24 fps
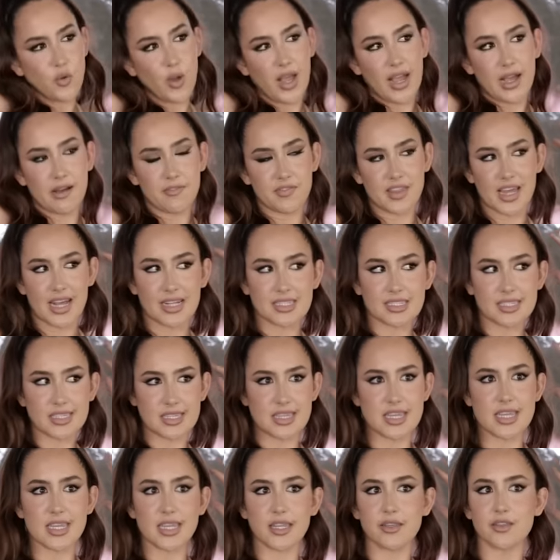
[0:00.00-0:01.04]
you have that
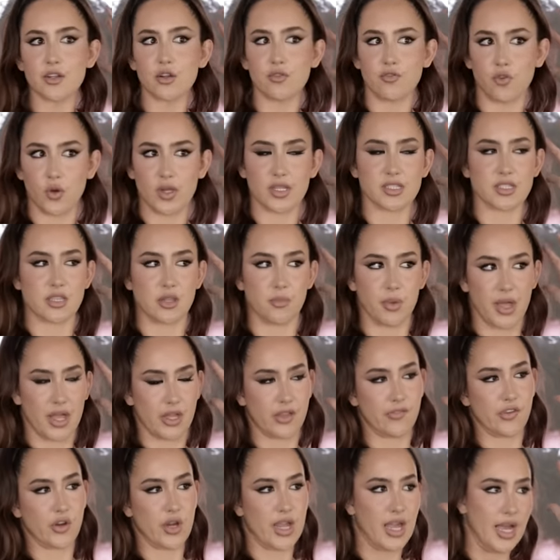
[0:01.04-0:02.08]
sneaky little voice in the
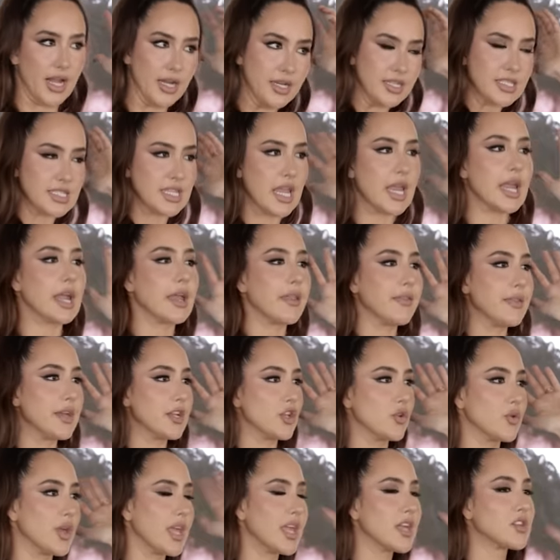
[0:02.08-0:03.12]
back of your head saying
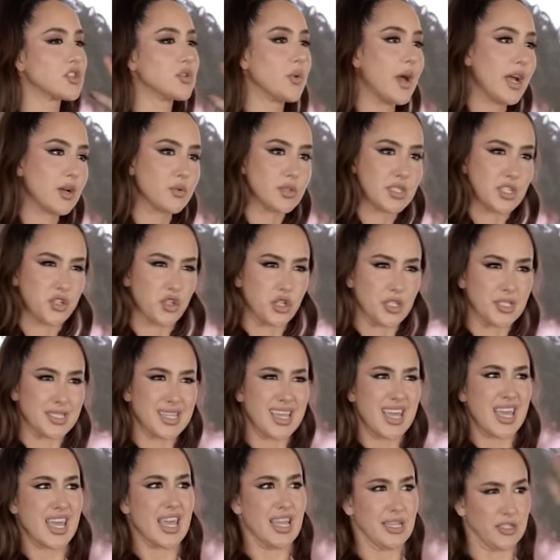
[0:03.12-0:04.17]
that you can't do
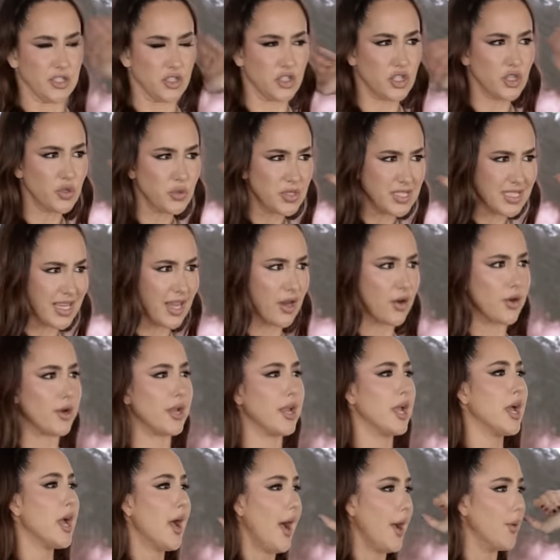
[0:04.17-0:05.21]
acquisitions, it's too
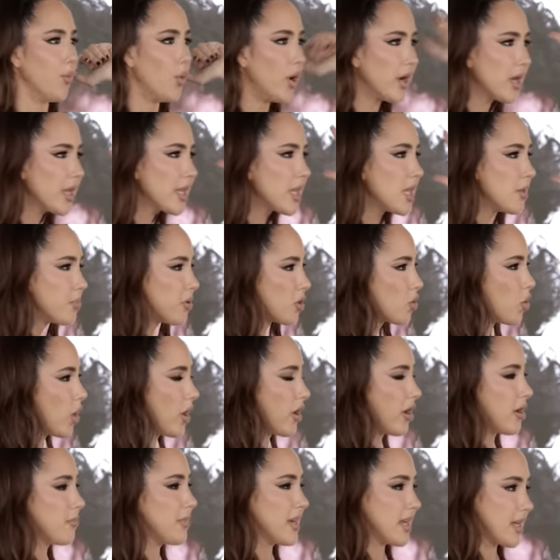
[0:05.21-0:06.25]
scary. I want to keep
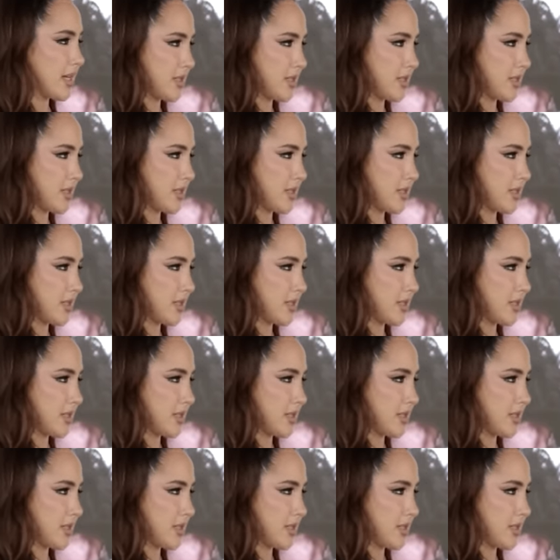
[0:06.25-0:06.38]
acquiring my